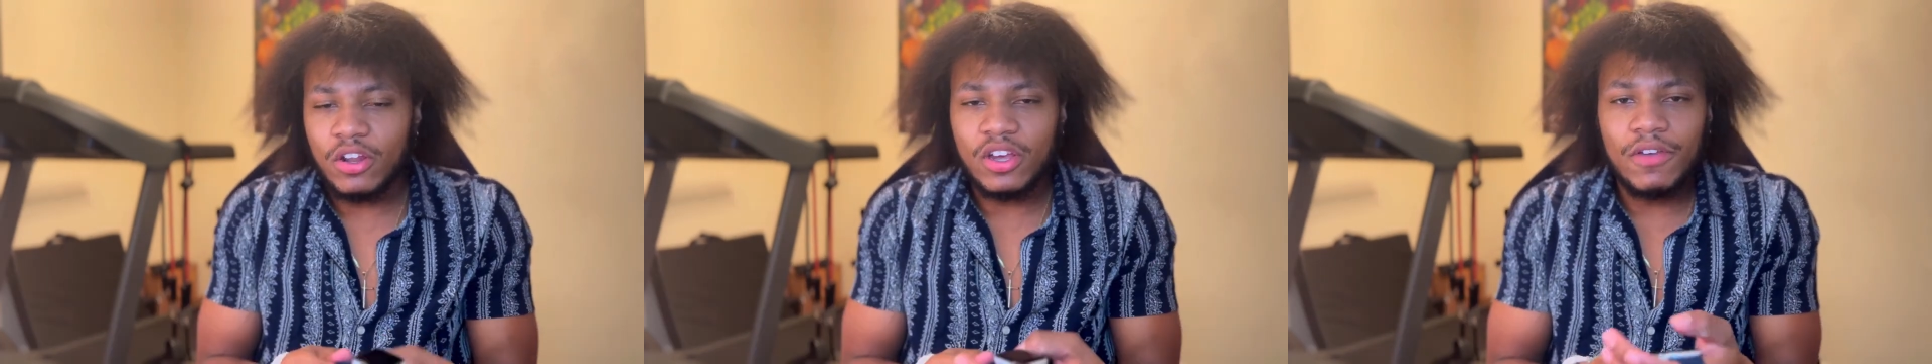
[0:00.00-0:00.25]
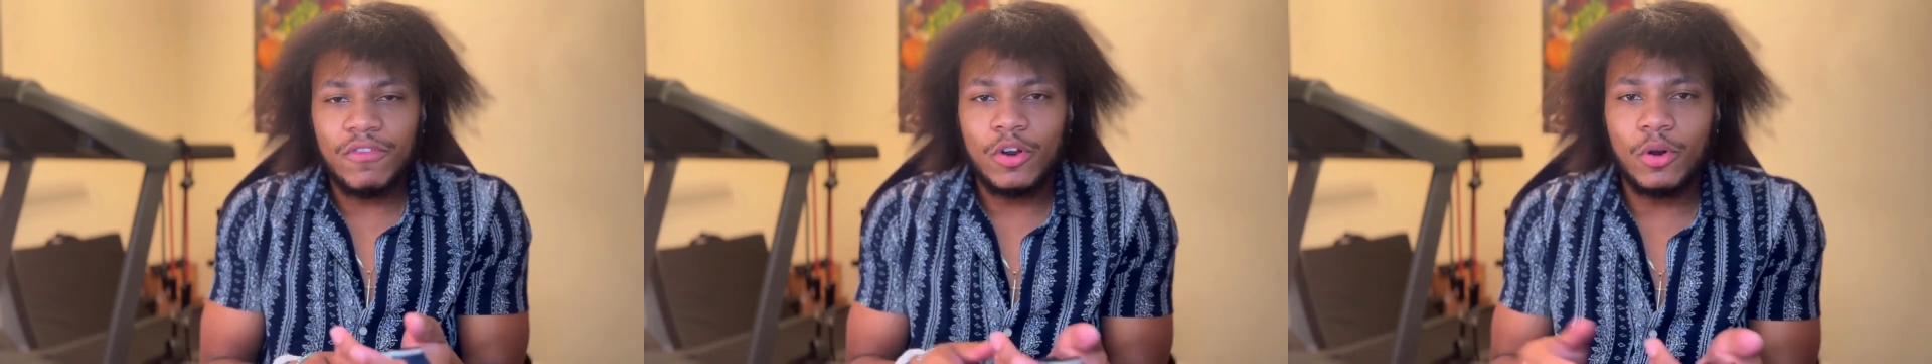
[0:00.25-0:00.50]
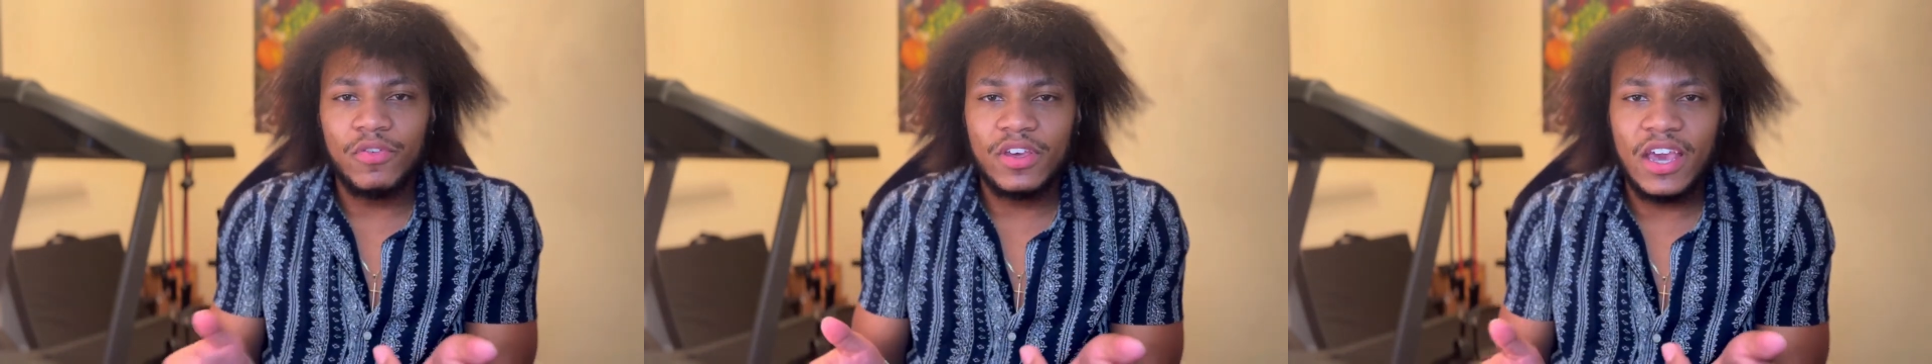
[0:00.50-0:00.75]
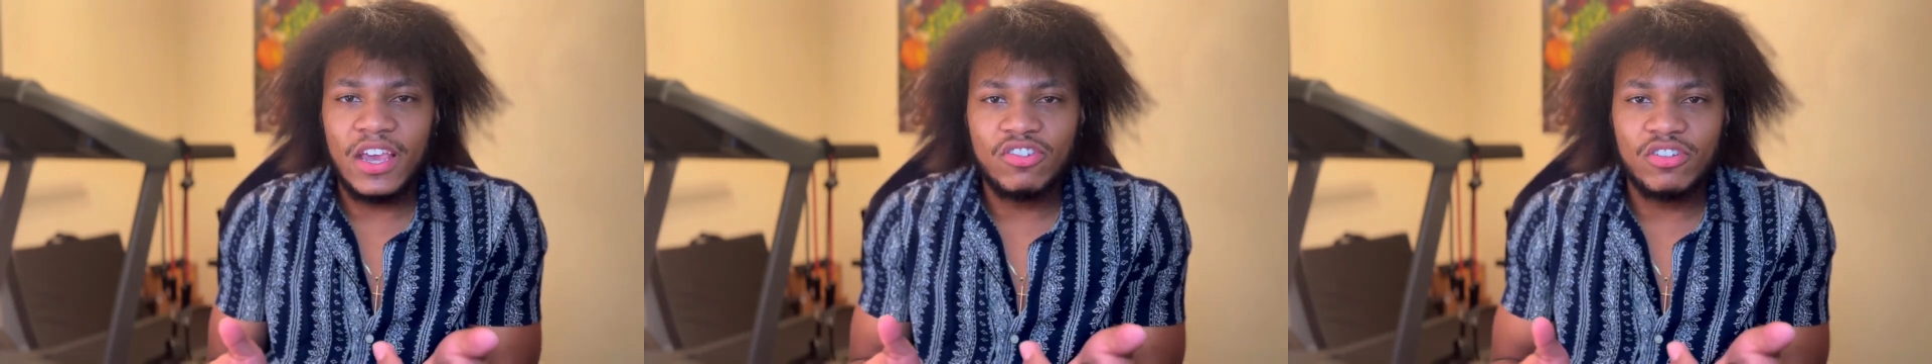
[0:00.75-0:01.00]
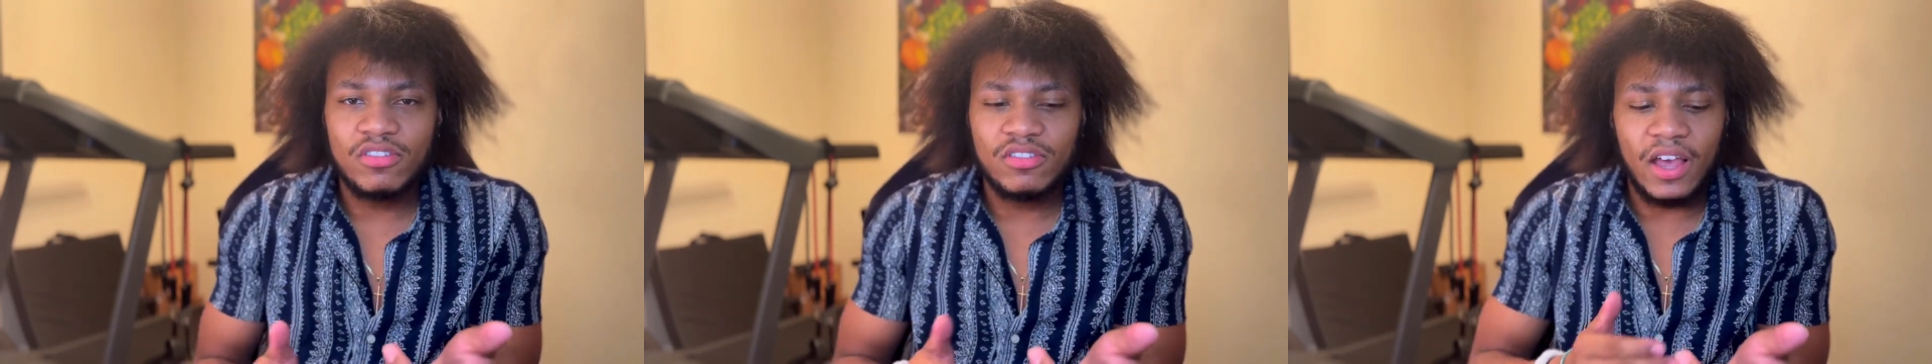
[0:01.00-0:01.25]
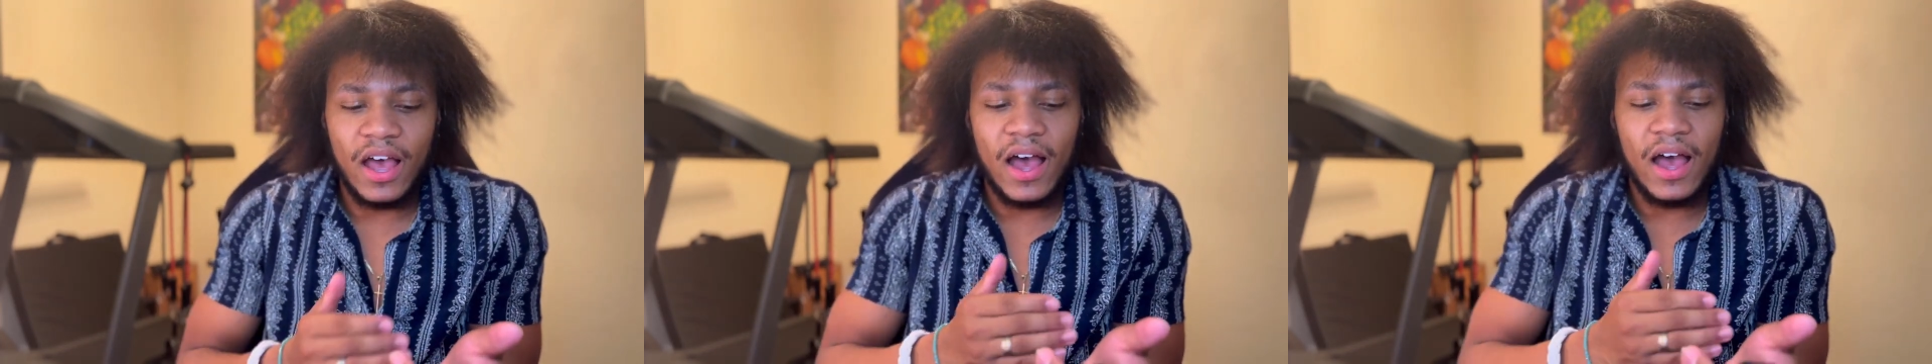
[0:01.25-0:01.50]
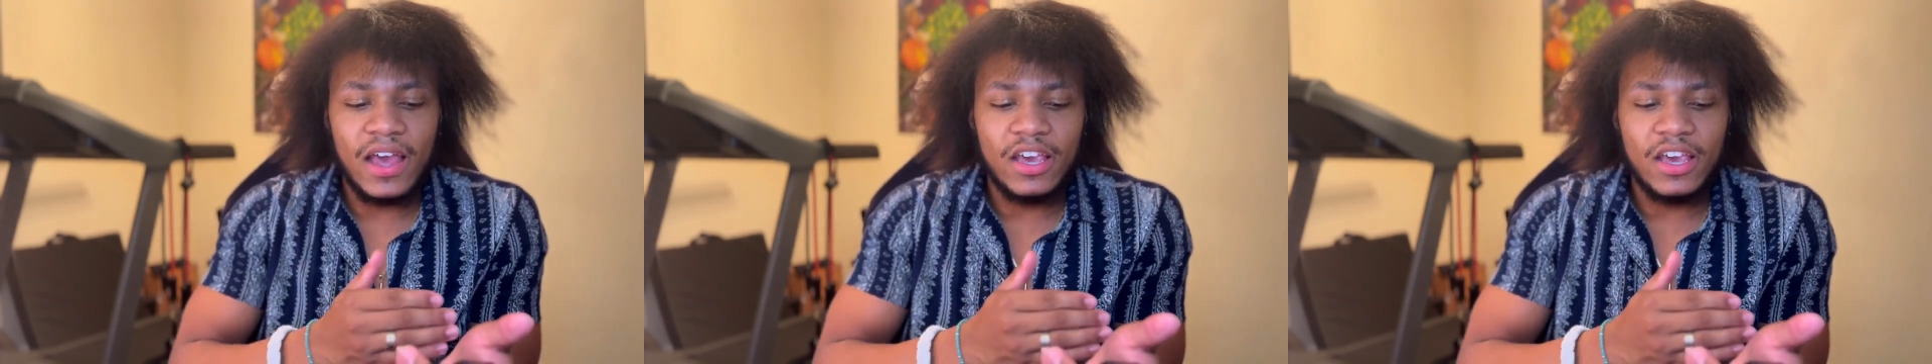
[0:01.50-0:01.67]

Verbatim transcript: Looking for notifications, I